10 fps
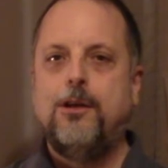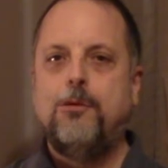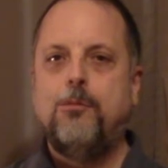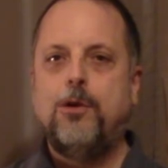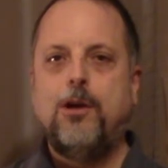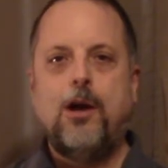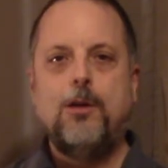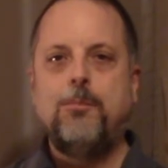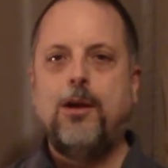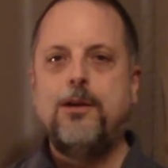Well,
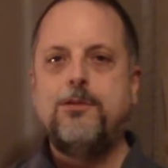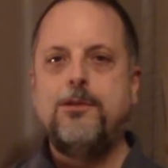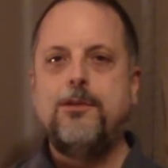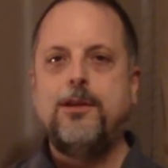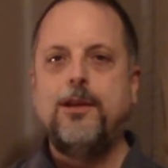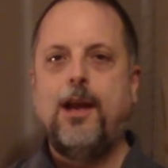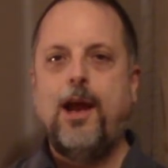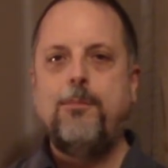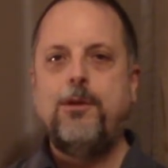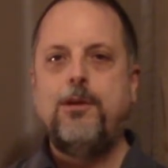God bless you, and
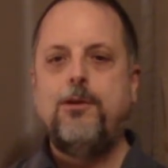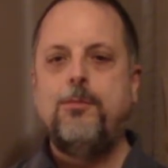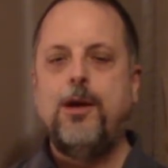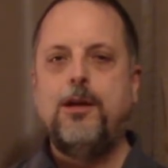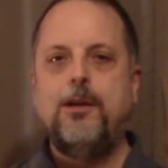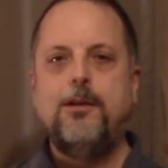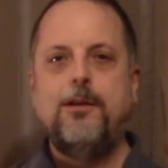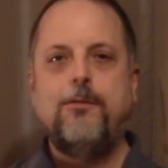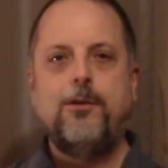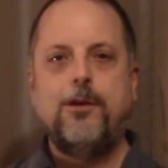happy cue making
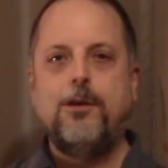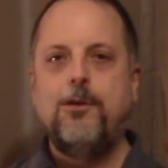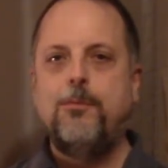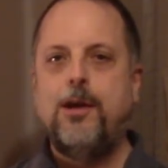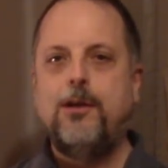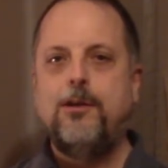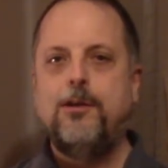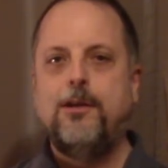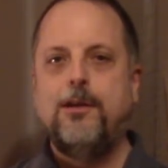if you're a cue maker,